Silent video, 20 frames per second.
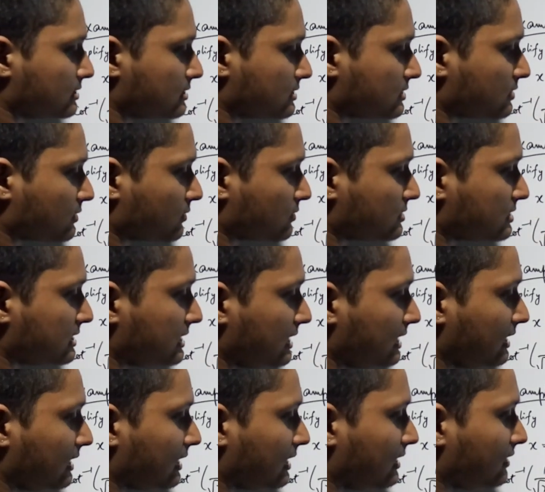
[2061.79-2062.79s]
So
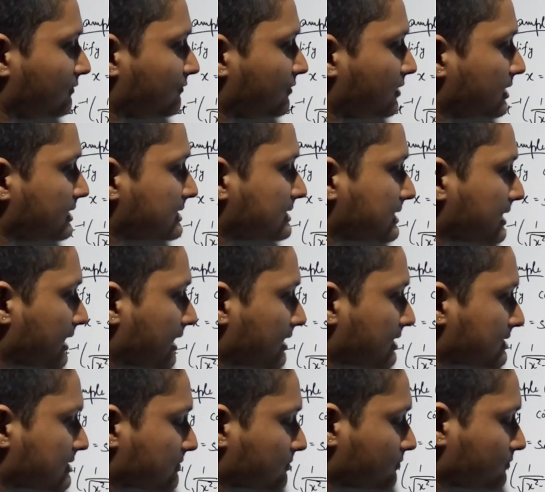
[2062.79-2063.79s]
sec inverse
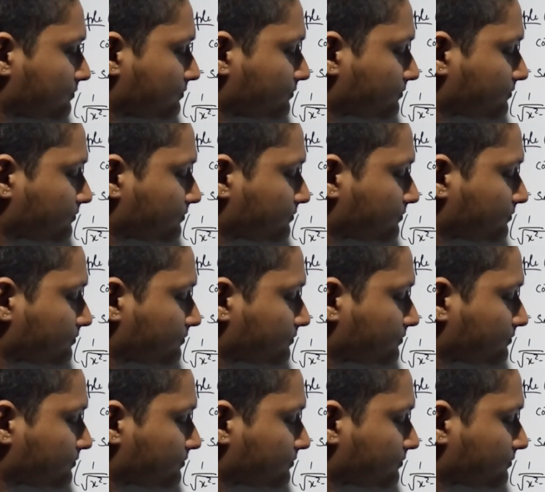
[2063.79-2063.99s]
x